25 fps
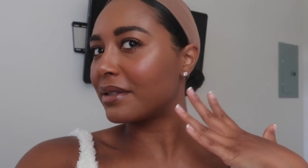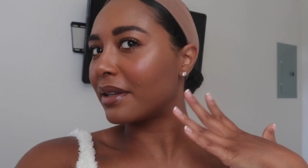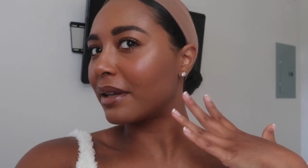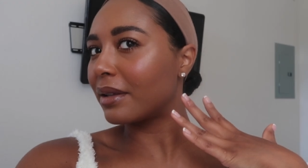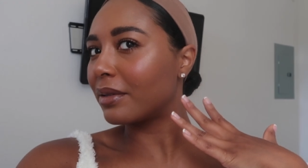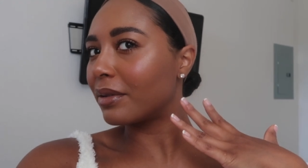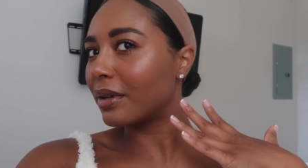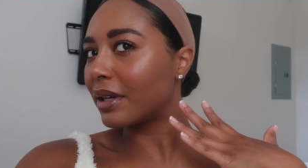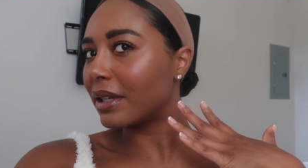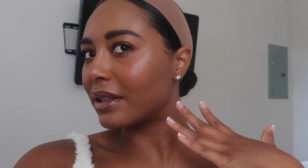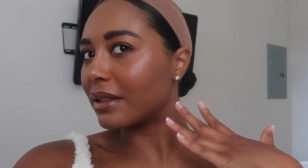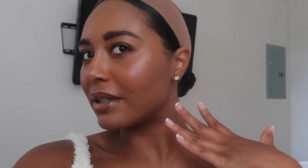
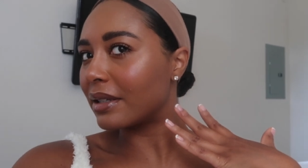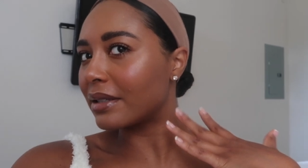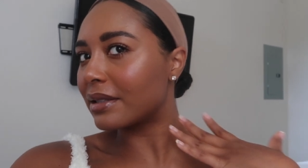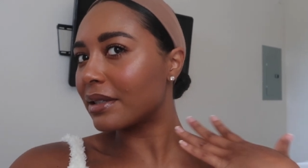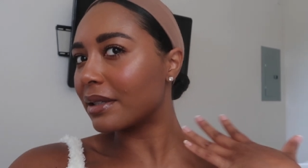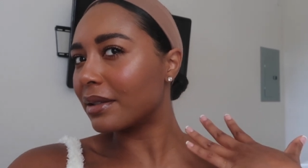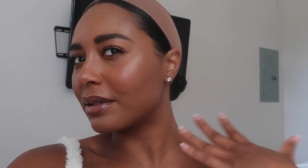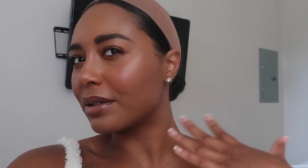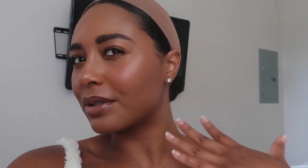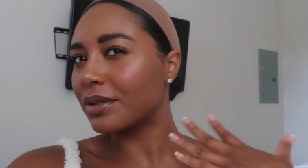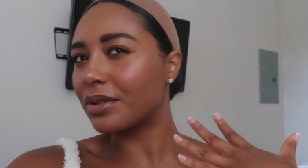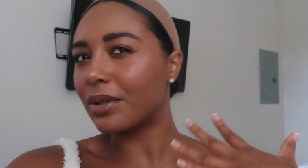Like, look at this,
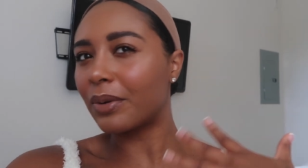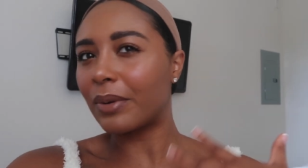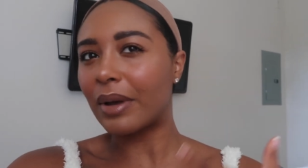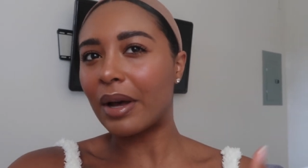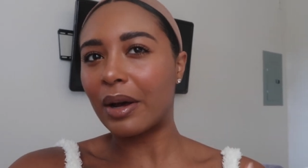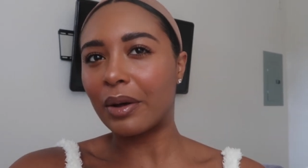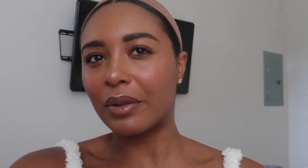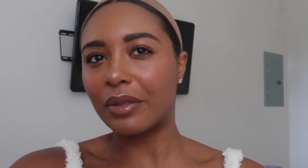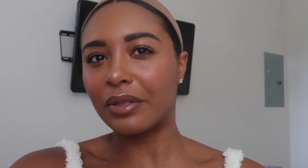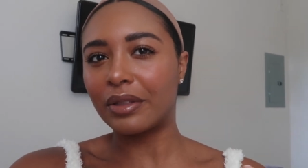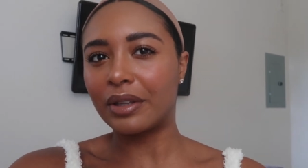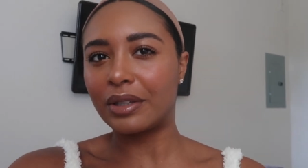it looks so
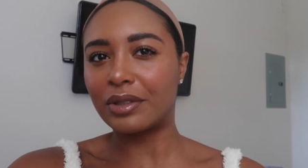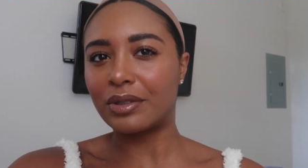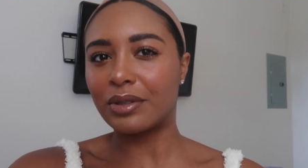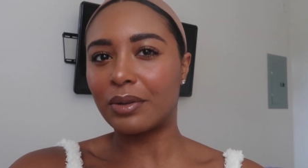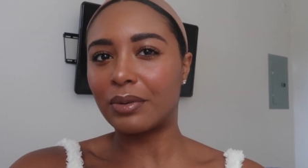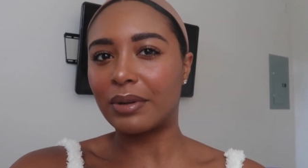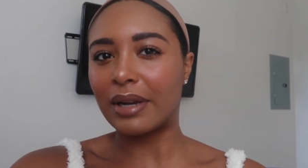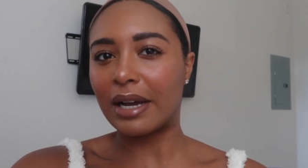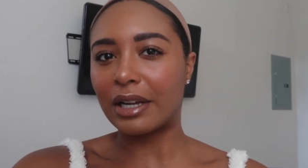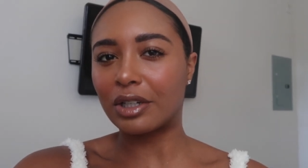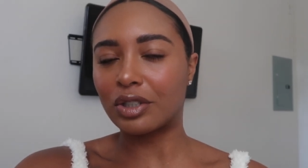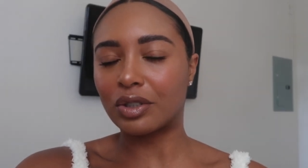healthy,
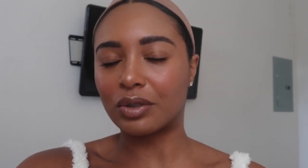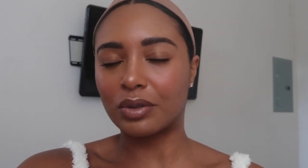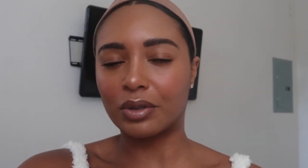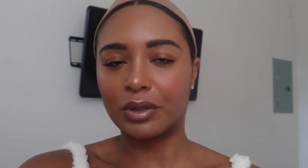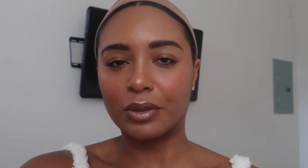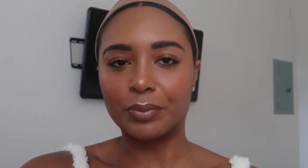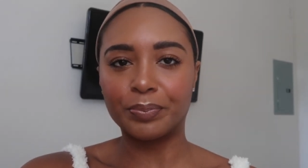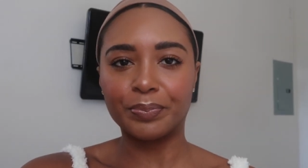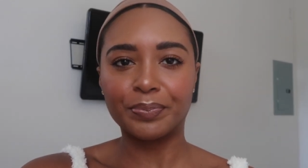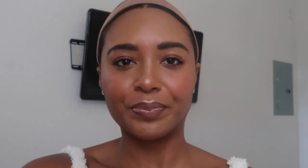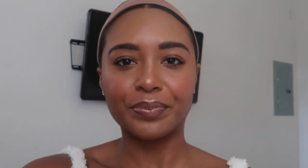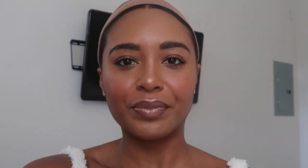so
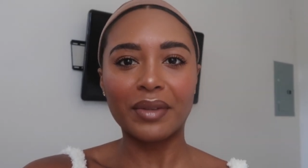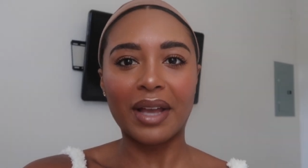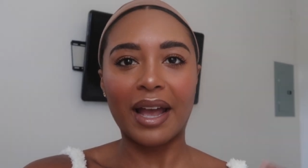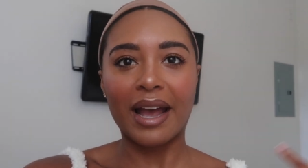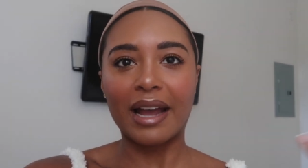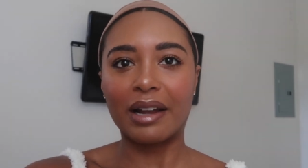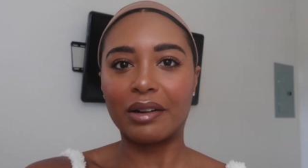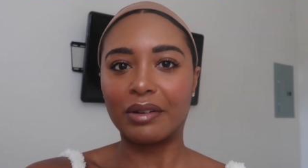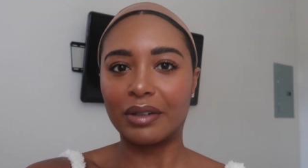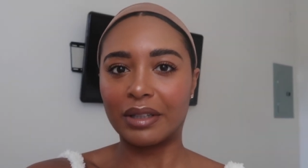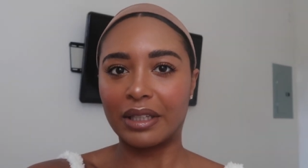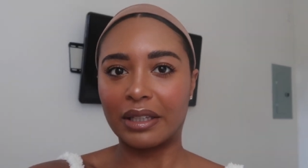natural.
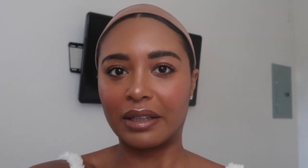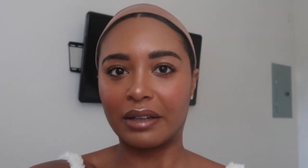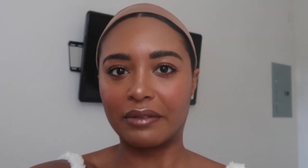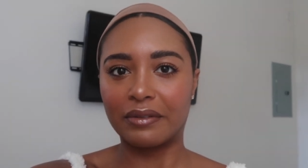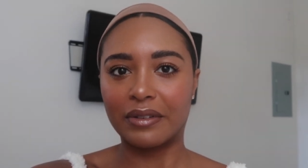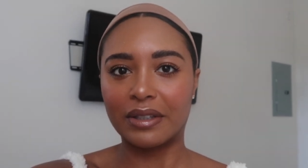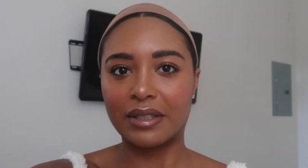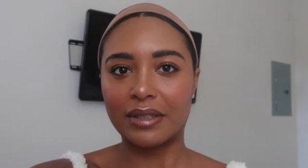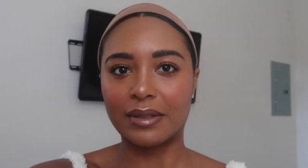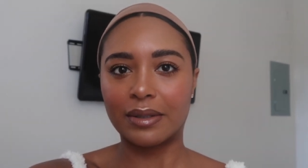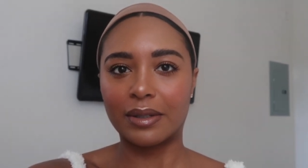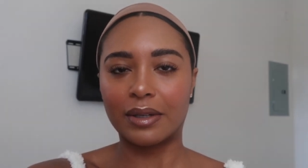I really
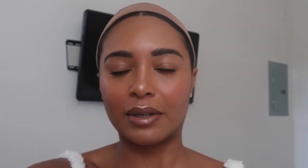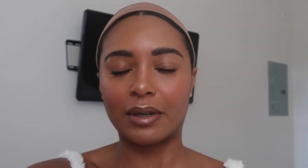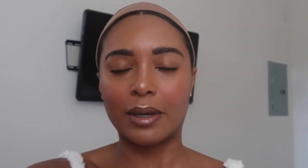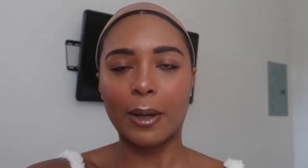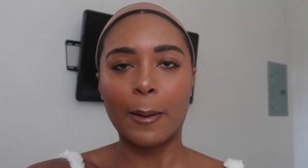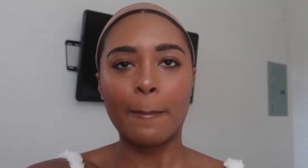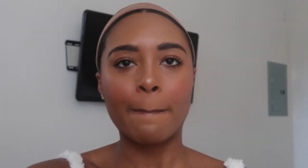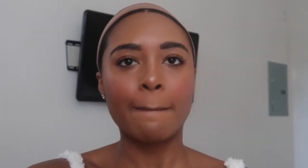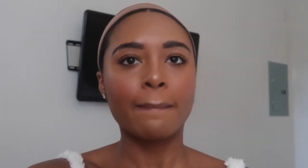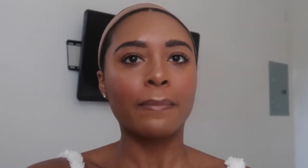love this look.